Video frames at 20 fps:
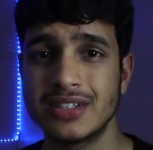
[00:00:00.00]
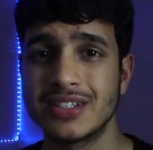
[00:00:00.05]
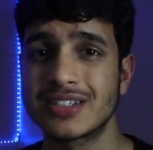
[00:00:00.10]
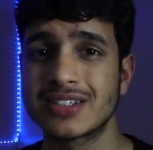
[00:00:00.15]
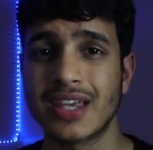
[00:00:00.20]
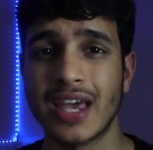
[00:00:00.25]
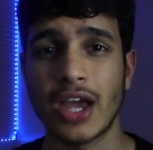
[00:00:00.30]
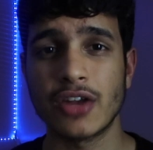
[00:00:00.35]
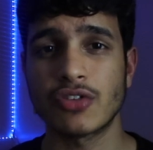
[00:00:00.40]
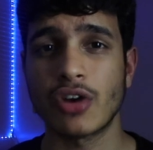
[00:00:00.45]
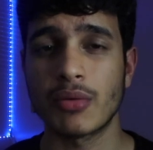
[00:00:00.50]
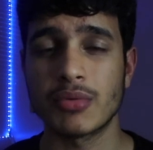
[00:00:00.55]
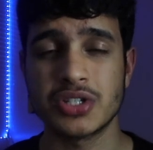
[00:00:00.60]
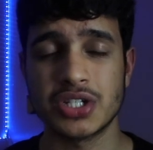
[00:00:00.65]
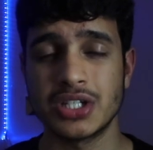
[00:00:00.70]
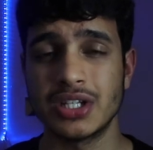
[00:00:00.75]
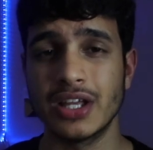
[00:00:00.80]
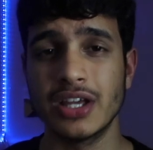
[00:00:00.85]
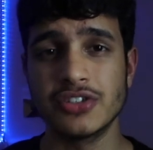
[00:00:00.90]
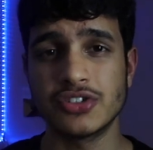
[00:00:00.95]
The Scantron
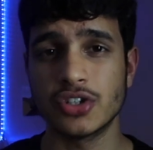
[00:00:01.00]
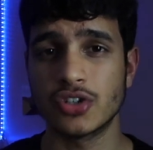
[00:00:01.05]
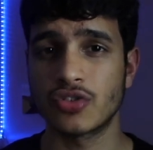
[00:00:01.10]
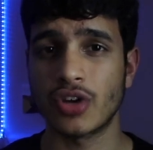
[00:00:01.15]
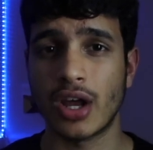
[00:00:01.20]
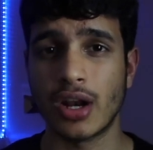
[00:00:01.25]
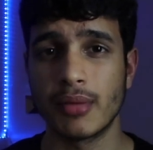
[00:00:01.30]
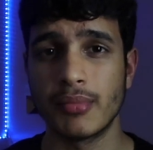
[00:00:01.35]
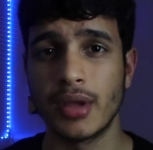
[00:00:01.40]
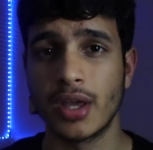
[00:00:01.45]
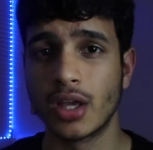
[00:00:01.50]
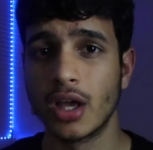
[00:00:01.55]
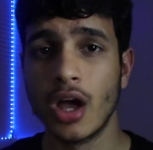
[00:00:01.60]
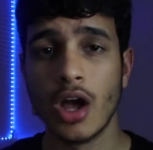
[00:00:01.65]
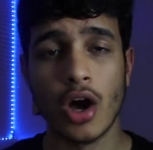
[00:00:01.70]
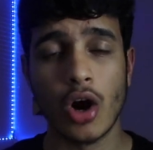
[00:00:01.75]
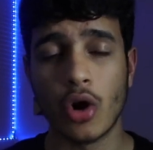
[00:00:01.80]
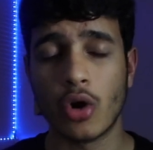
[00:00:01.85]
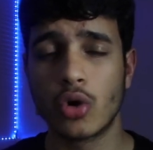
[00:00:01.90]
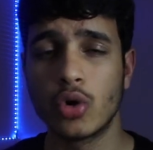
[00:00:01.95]
machine isn't trying to make
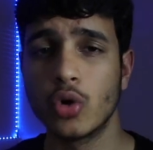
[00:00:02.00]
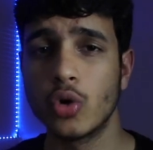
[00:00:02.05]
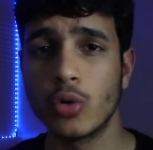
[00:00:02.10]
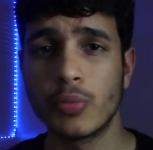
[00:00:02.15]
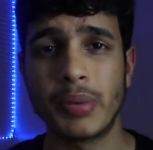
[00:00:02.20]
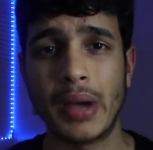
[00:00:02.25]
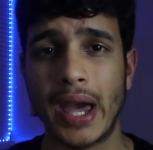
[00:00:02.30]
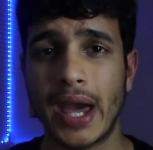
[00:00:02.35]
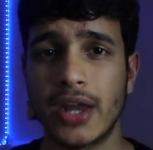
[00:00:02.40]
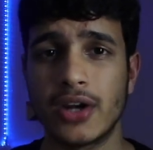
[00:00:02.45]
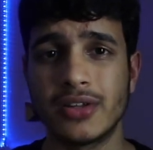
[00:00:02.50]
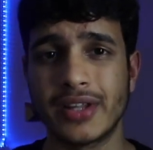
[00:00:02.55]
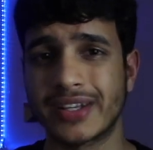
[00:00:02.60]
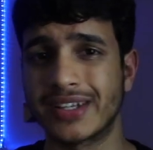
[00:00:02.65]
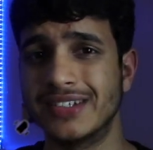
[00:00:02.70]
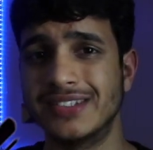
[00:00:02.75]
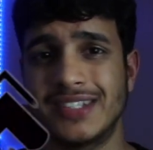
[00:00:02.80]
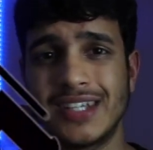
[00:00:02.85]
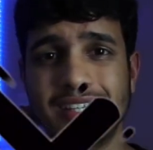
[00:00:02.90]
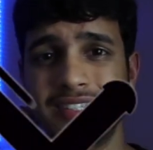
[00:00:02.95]
a cool pattern like
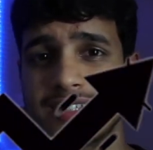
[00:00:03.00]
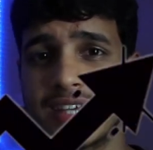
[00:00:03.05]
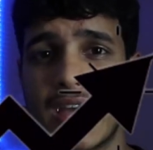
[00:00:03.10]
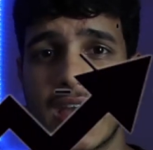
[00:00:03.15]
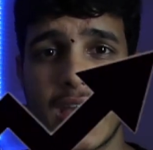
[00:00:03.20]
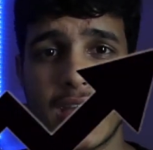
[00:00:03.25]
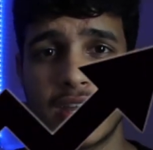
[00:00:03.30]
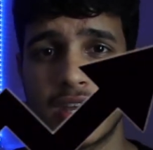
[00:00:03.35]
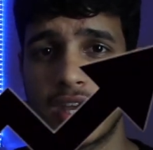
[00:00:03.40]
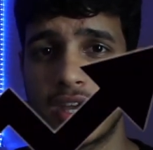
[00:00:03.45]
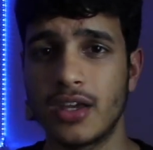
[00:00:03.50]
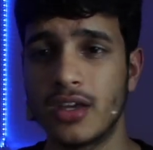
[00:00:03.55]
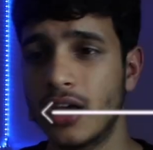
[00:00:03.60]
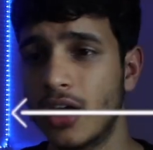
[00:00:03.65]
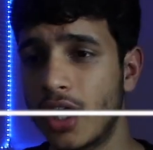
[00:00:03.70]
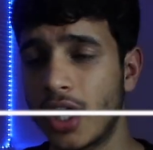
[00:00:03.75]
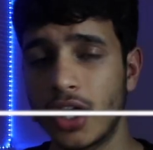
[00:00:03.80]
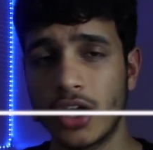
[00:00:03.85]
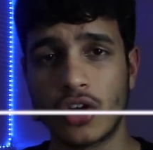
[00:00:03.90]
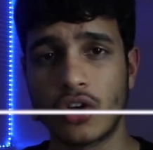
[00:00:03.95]
a zigzag, a,
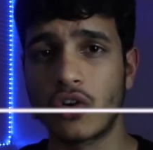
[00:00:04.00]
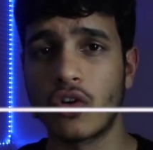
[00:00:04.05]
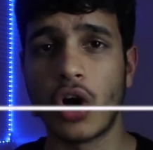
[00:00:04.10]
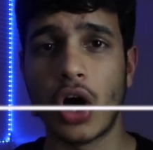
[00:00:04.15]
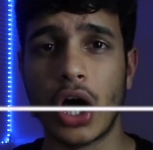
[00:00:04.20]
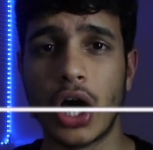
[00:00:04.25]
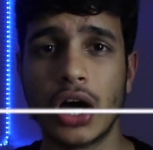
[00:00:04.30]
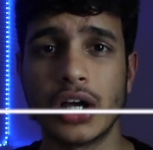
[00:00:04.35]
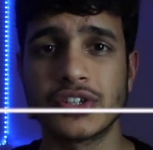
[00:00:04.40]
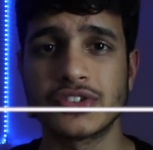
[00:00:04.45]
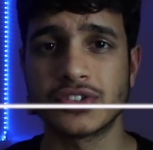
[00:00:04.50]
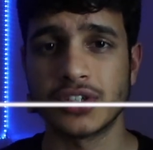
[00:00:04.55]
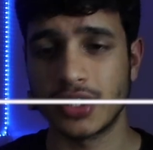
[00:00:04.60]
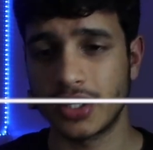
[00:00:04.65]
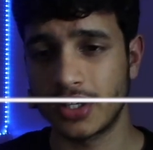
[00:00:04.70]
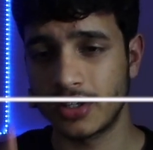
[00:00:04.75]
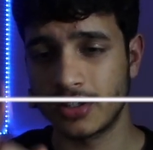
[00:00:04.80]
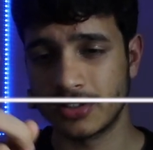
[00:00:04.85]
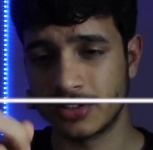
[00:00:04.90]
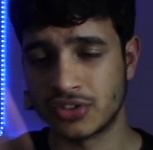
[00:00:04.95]
a cross,
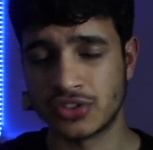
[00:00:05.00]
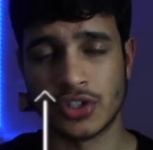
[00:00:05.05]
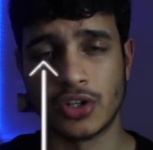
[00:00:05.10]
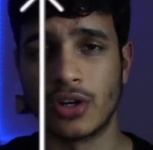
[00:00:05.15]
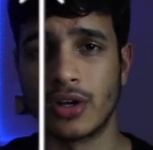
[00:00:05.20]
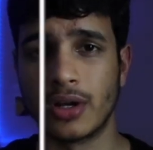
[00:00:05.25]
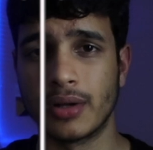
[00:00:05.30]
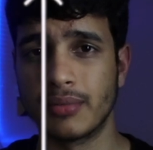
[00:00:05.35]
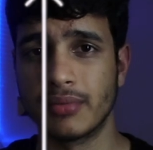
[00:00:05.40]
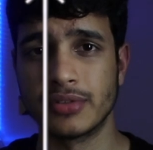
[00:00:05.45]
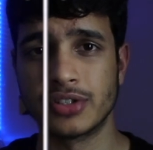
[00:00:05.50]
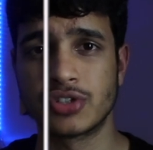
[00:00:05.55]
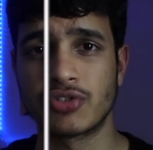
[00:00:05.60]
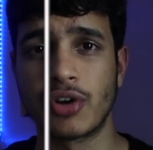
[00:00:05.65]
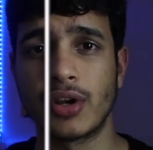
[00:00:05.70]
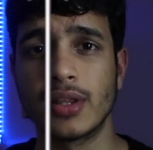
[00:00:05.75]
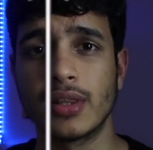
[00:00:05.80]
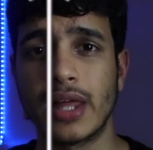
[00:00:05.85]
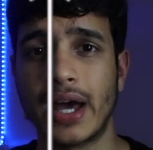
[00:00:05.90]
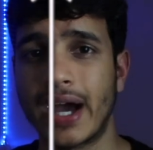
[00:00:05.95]
a um,
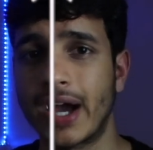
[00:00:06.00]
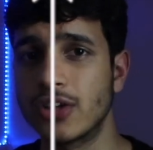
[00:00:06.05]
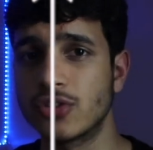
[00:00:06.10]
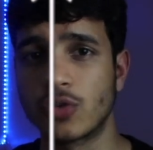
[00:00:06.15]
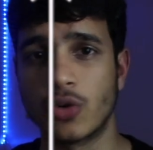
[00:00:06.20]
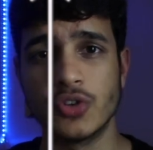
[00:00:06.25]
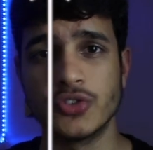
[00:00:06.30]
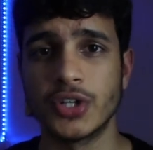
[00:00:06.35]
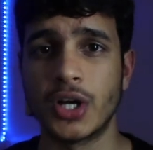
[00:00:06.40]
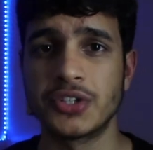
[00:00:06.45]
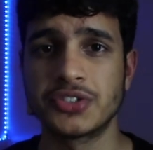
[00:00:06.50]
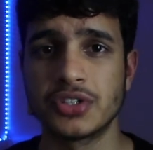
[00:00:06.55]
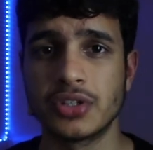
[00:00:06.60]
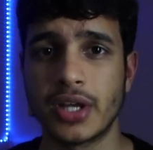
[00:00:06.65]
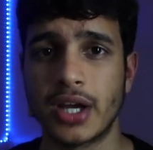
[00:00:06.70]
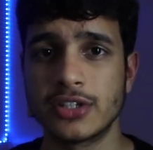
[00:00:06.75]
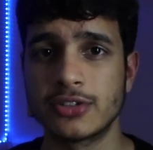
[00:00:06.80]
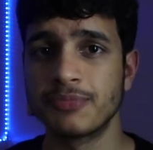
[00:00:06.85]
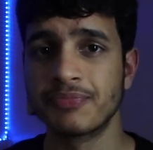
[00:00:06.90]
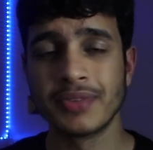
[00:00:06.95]
straight lines, horizontal
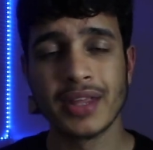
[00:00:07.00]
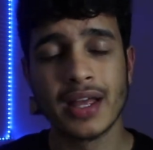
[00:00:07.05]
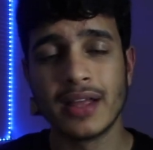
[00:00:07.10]
lines.